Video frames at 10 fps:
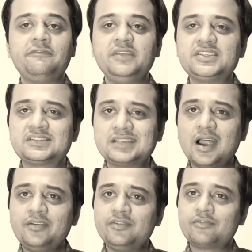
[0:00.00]
if we
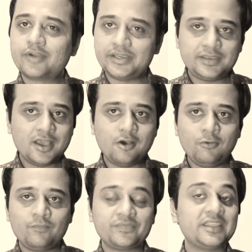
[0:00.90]
start it right
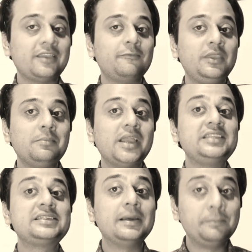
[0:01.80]
now, then we
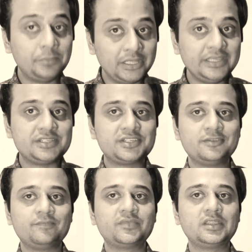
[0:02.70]
might
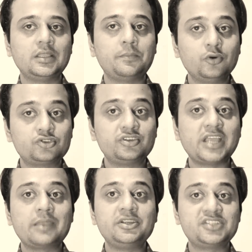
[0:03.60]
complete the
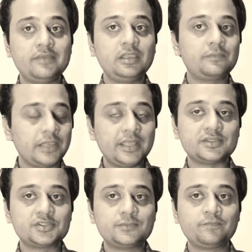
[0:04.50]
post-retirement saving
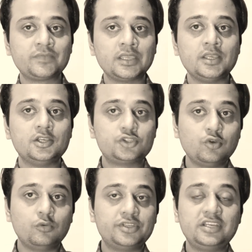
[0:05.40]
plans.
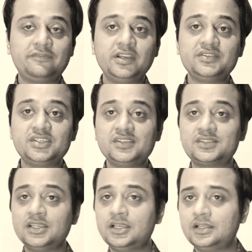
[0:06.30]
So the difference
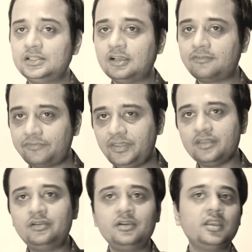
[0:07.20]
is the
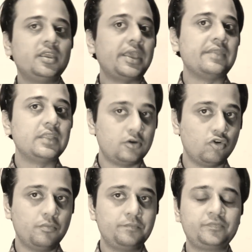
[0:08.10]
fear and the
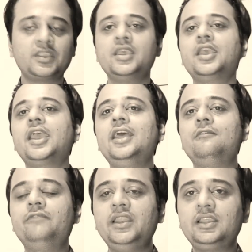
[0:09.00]
hope.
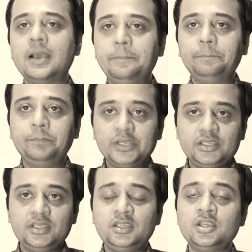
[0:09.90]
And when
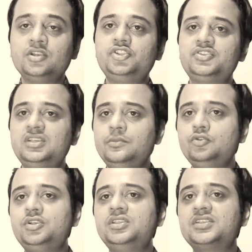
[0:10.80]
company
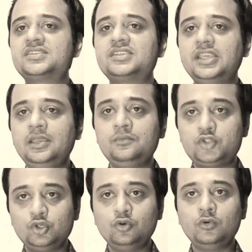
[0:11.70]
distributed the
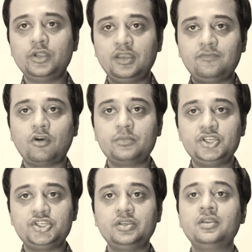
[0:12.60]
same two
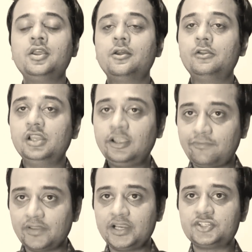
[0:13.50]
information
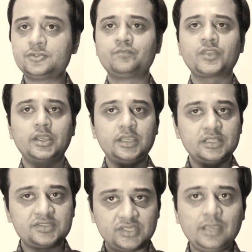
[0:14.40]
leaflets
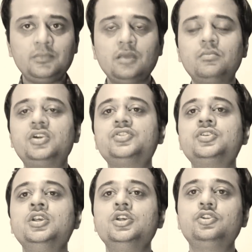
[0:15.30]
in the same
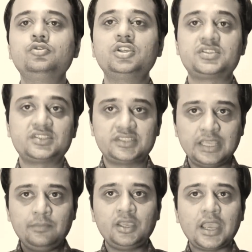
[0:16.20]
numbers to the
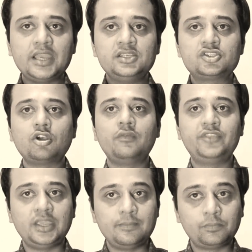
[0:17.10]
same kinds
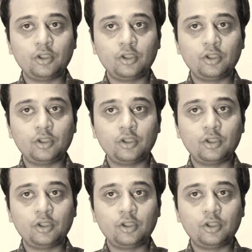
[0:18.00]
of the